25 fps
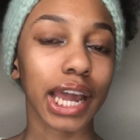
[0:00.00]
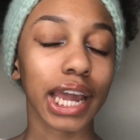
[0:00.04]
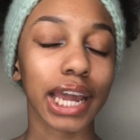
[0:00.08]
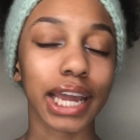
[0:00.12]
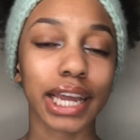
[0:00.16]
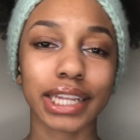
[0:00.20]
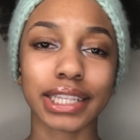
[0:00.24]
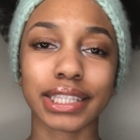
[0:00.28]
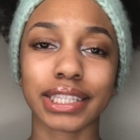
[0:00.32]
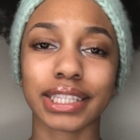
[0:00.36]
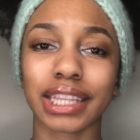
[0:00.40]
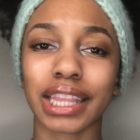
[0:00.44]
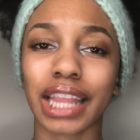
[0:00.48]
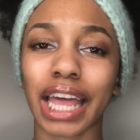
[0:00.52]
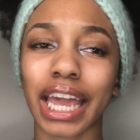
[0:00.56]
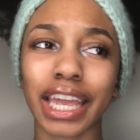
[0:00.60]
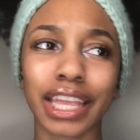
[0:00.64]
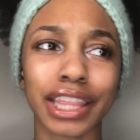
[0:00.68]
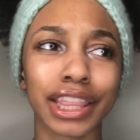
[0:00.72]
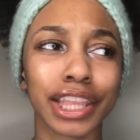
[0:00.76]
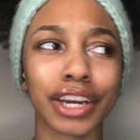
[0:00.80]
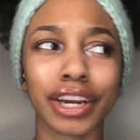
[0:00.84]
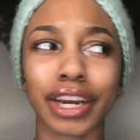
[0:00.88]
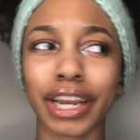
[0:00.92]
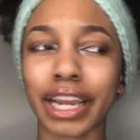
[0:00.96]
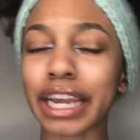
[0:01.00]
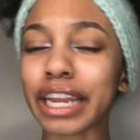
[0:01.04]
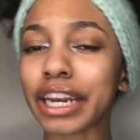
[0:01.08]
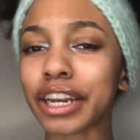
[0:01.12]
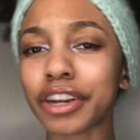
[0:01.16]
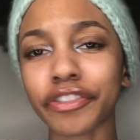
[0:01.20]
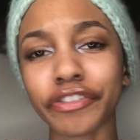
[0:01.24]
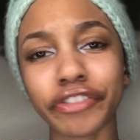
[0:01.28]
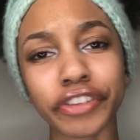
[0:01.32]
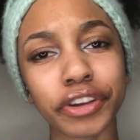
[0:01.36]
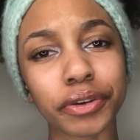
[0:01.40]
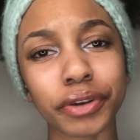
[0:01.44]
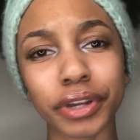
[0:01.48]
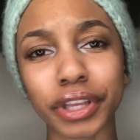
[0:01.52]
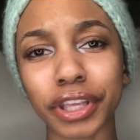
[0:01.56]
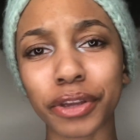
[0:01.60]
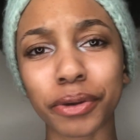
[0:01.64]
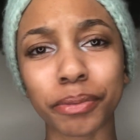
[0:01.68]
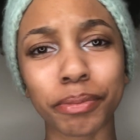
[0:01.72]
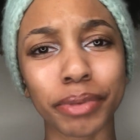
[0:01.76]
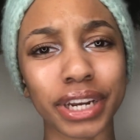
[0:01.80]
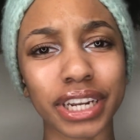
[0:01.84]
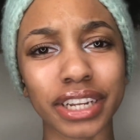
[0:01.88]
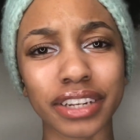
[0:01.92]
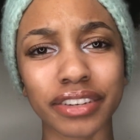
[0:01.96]
and it's like they're interviewing
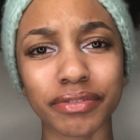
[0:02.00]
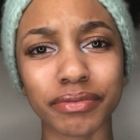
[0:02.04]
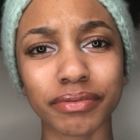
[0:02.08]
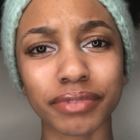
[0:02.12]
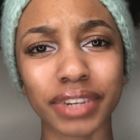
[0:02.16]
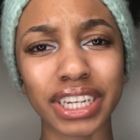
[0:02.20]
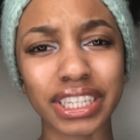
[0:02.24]
you but it